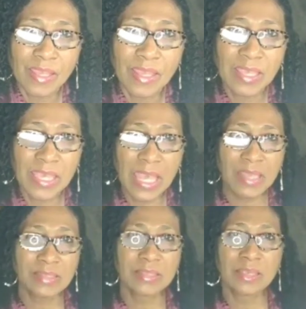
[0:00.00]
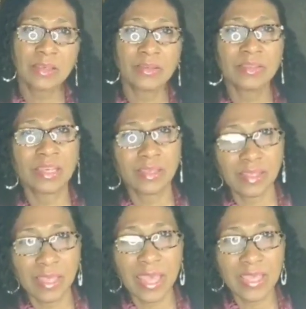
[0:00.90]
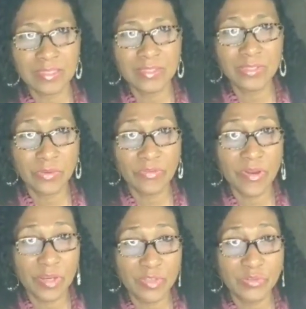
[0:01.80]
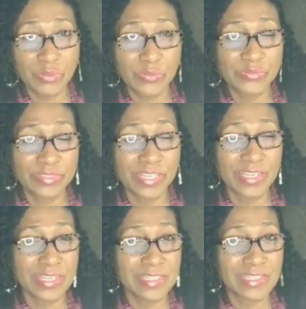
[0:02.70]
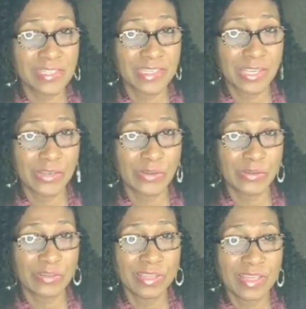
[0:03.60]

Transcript: Yes, so very true. It is, you know,